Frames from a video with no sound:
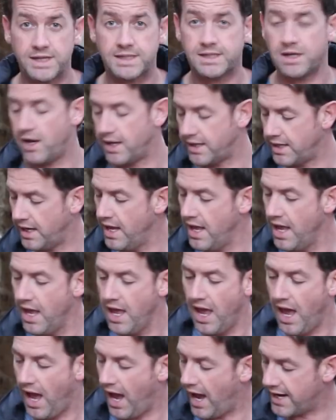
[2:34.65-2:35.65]
this side,
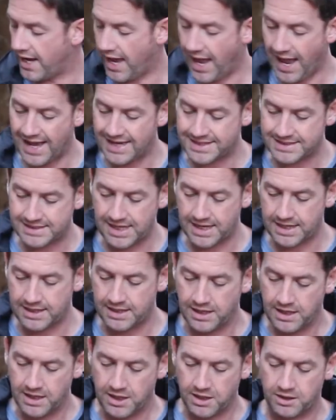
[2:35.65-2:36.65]
and it has
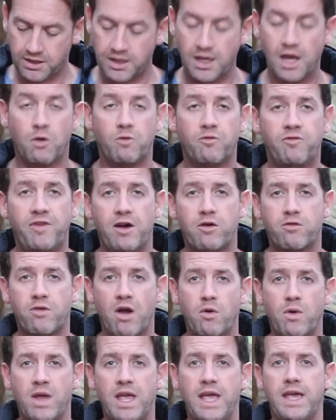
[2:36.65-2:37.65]
then the old
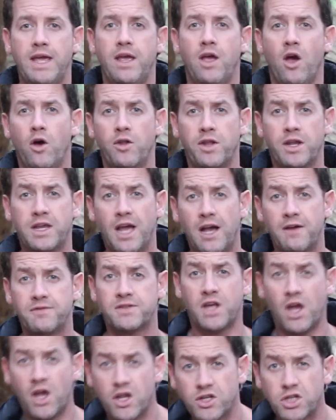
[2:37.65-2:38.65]
Velcro here on the
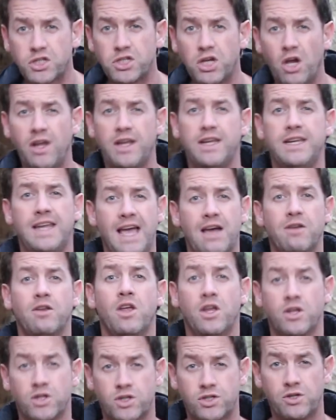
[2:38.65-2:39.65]
cuffs to tighten down
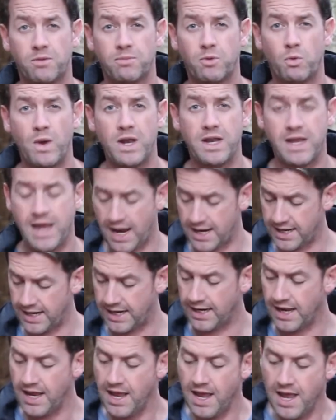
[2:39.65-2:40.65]
to stop the wind getting
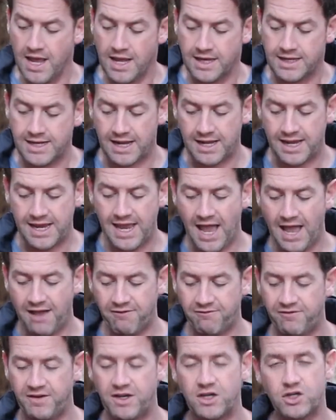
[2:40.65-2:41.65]
in. Now, they
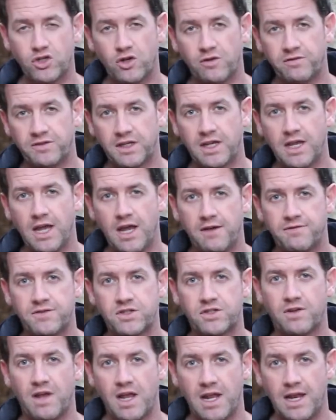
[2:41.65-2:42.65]
have finished off the
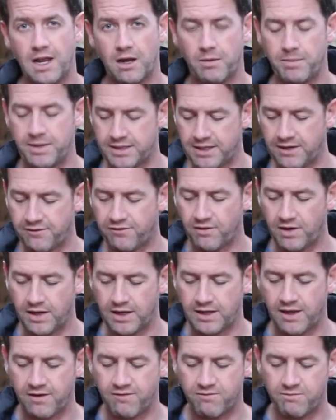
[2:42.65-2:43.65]
cuffs a little bit
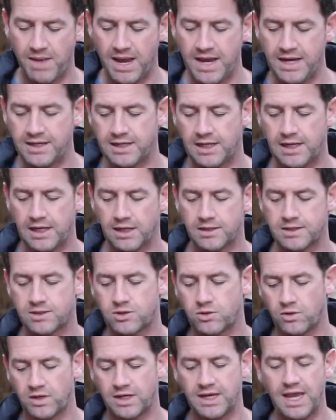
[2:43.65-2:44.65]
differently. They've made the little
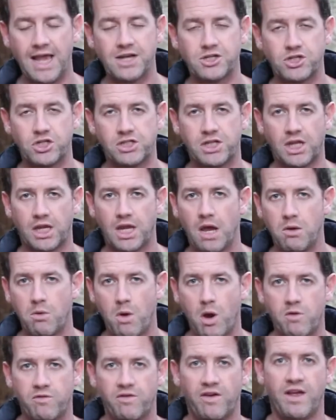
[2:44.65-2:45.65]
sort of catches that
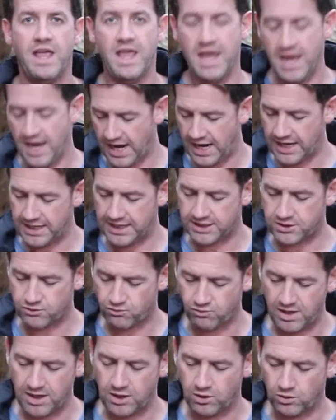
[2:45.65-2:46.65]
go over in this
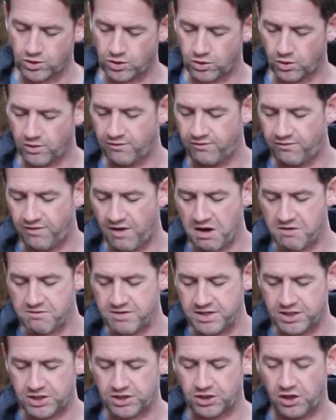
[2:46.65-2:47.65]
real sort of
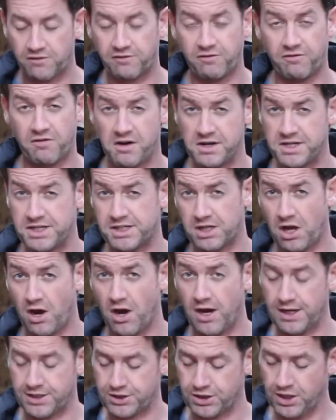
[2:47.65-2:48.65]
very soft, very
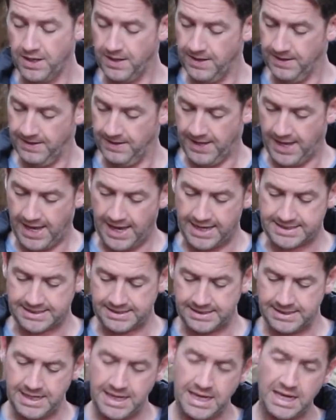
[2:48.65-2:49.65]
stylish, it's
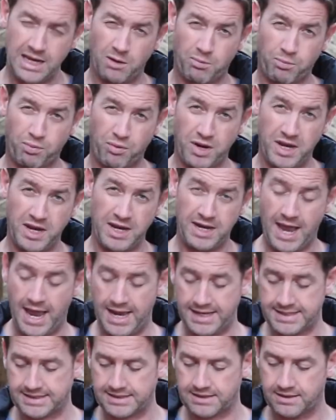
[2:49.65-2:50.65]

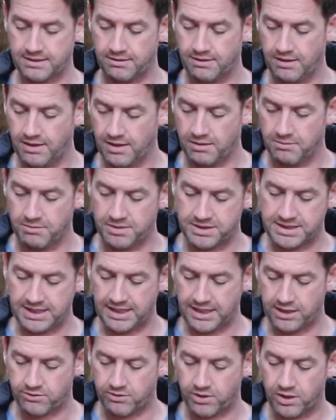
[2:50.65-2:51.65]
neoprene-esque
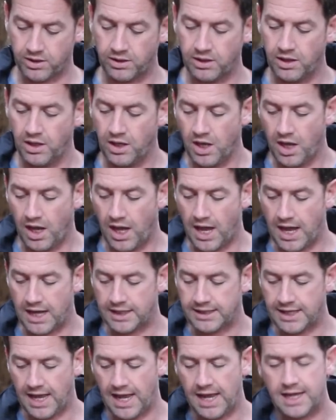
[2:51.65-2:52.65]
material.
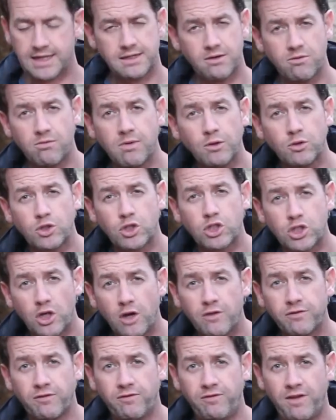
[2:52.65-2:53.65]
That has a real
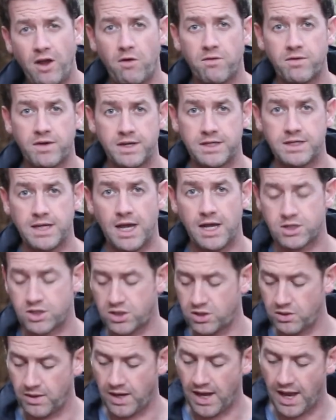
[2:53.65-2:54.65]
soft velvety
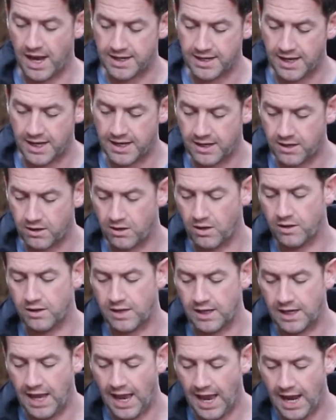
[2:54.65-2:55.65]
touch to it, and then
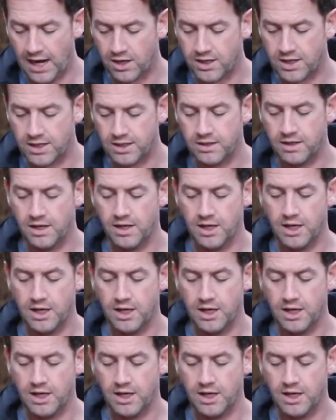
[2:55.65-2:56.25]
the Helikon